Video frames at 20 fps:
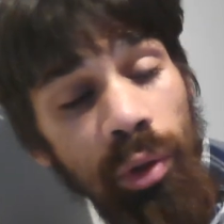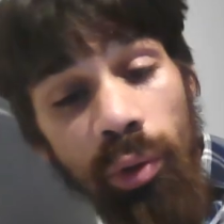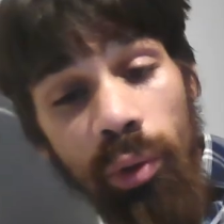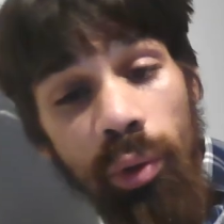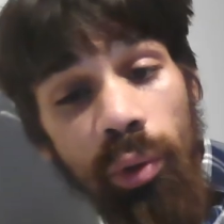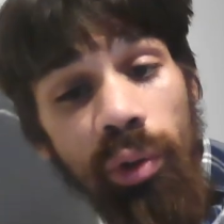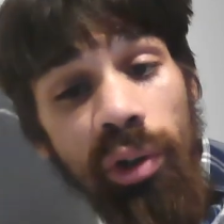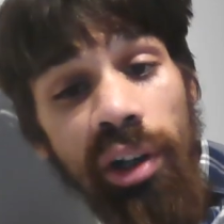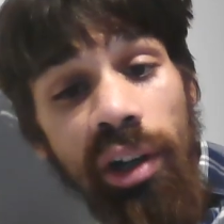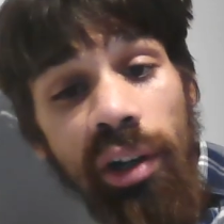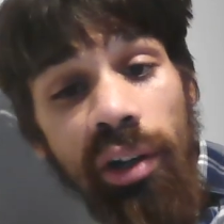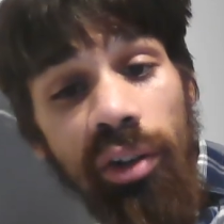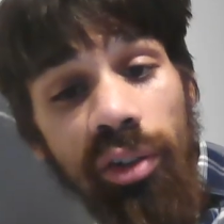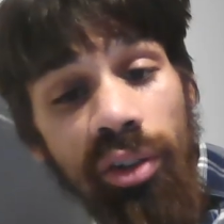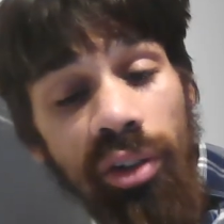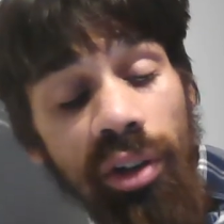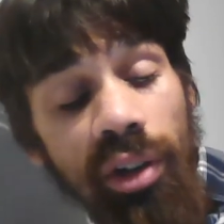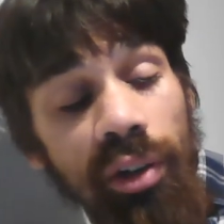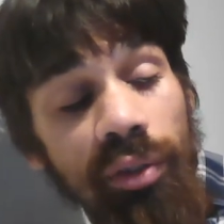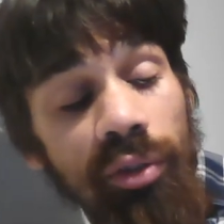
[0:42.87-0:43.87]
Who
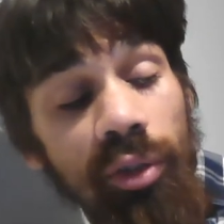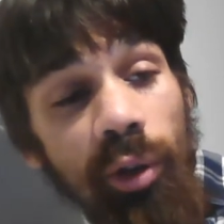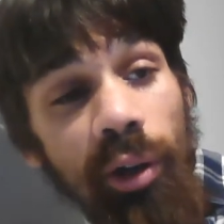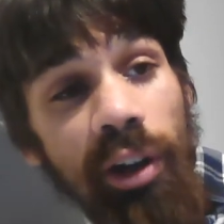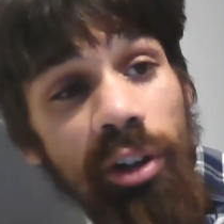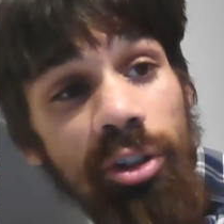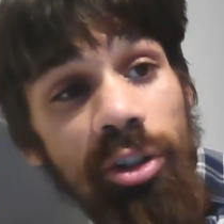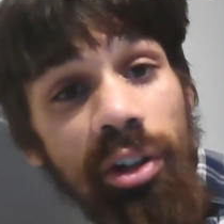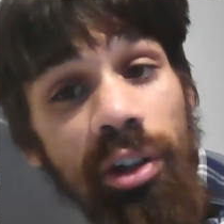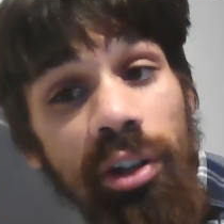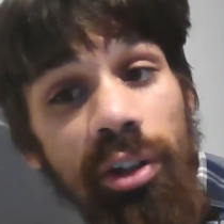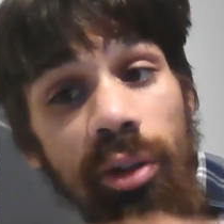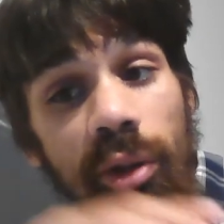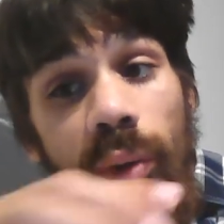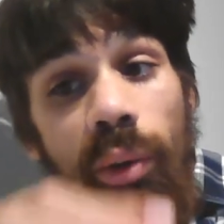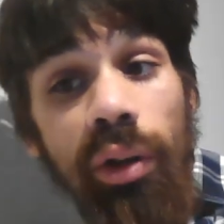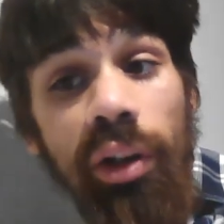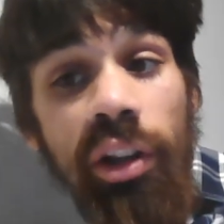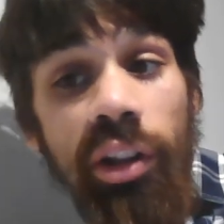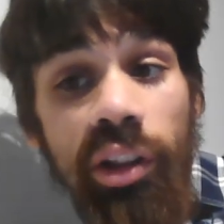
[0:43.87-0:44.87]
cares enough to actually
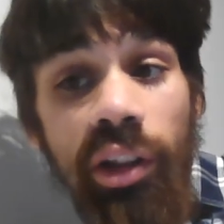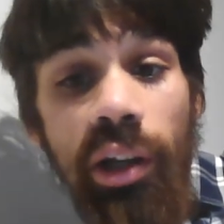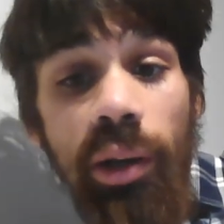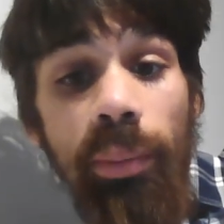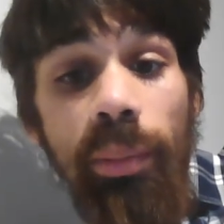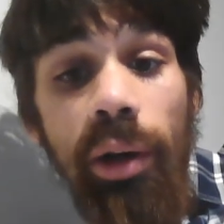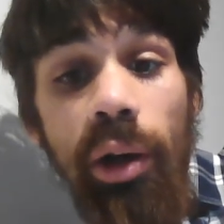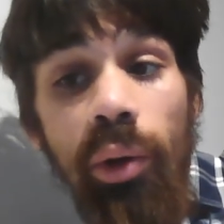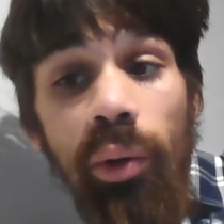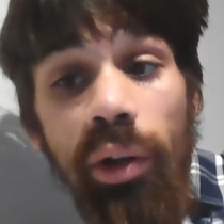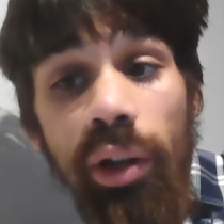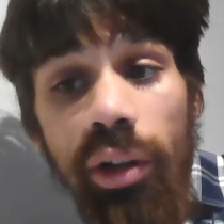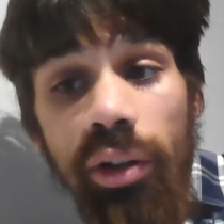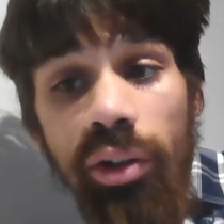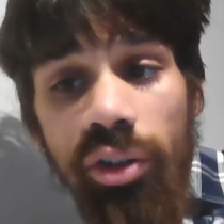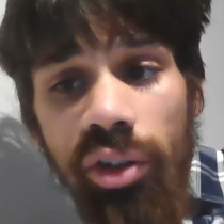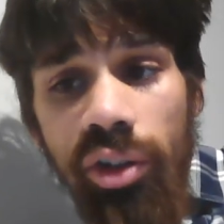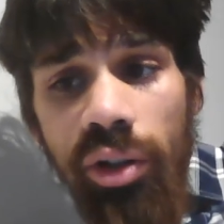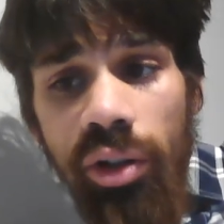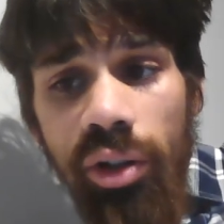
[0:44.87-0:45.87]
do anything about
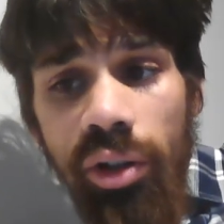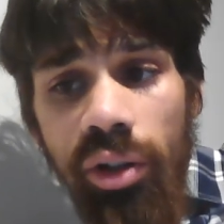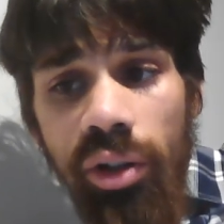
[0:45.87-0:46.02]
it?